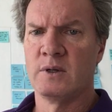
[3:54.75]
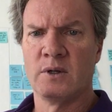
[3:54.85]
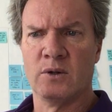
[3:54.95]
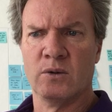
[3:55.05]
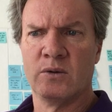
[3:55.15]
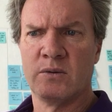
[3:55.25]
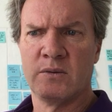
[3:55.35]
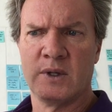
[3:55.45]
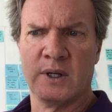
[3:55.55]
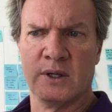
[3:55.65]
who
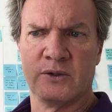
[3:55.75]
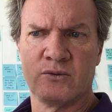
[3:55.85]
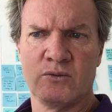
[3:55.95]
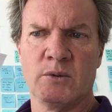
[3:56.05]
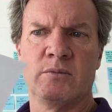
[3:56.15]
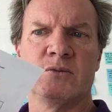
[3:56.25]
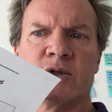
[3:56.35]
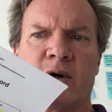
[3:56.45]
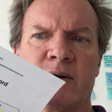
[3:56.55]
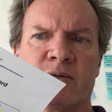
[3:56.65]
is,
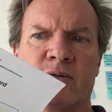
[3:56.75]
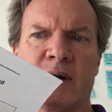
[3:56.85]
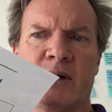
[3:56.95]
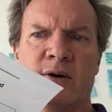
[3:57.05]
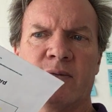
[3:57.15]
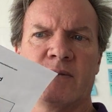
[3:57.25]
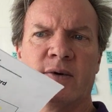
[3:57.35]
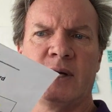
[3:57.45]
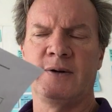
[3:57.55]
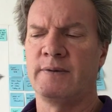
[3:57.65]
right here,
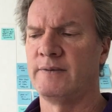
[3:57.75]
right?